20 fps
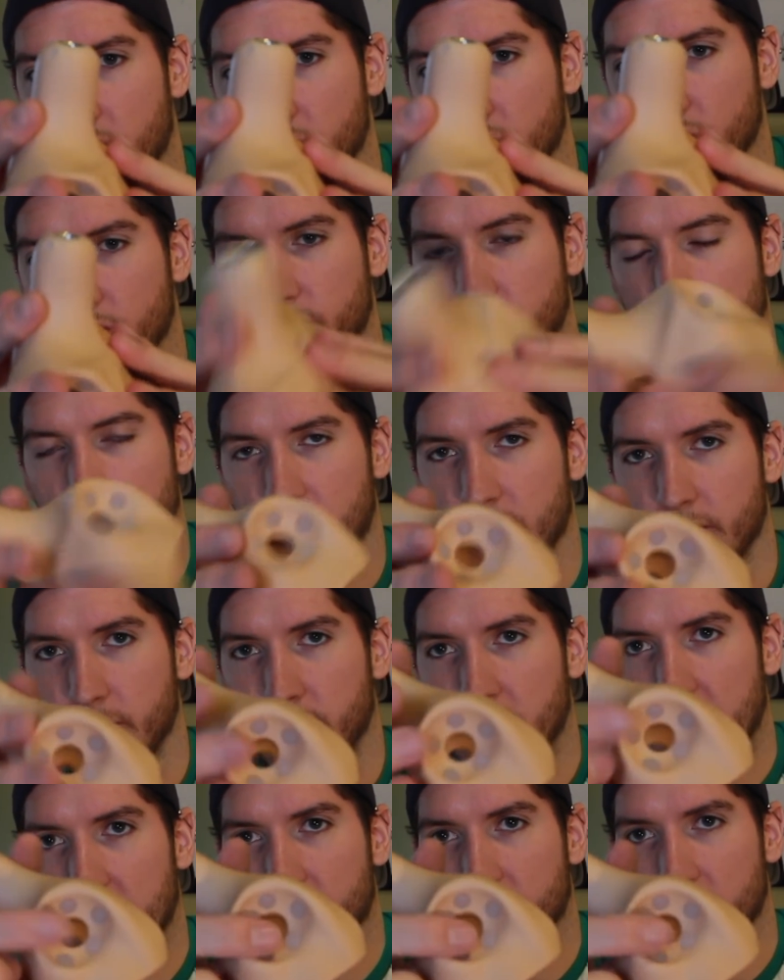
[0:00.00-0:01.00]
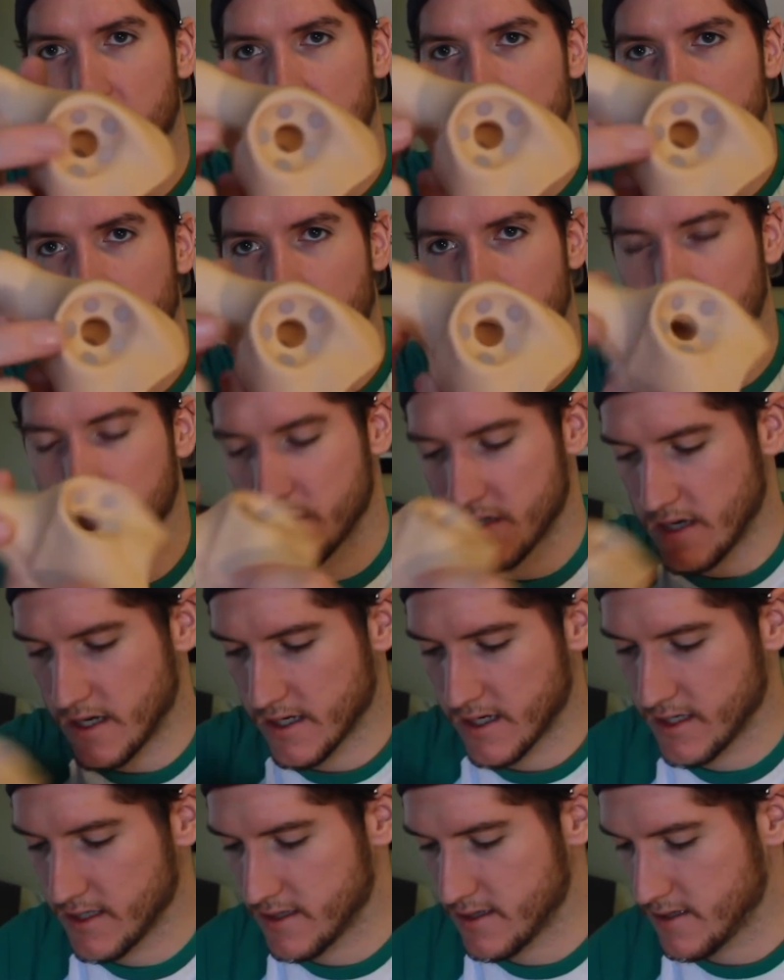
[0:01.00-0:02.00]
You've got 5 in each arm
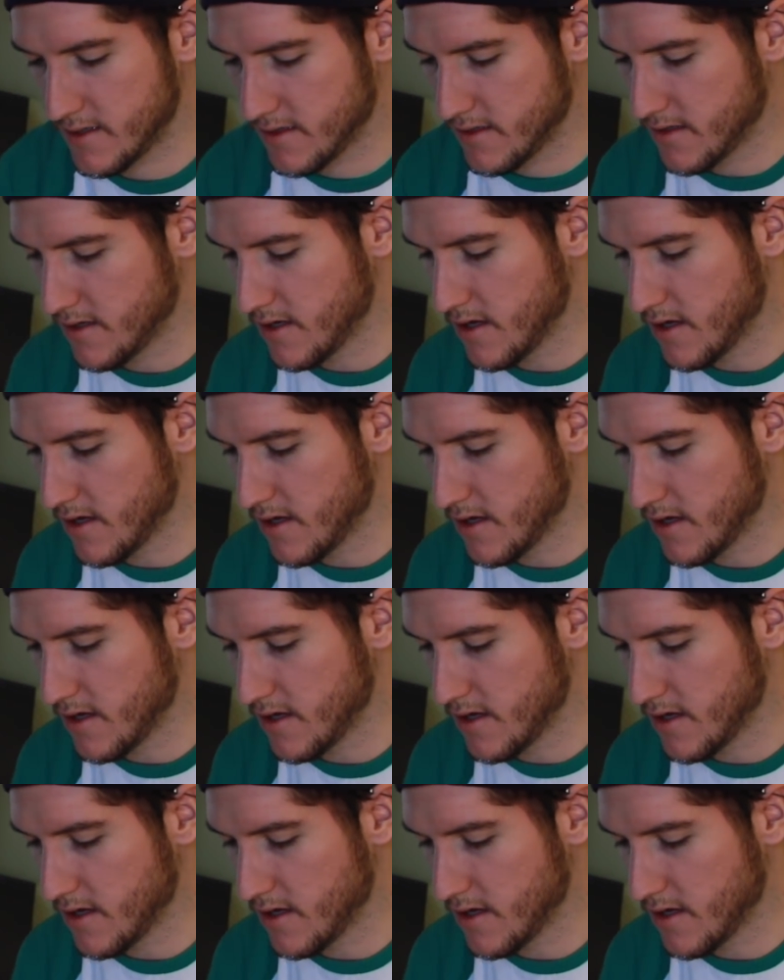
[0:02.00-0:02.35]
socket.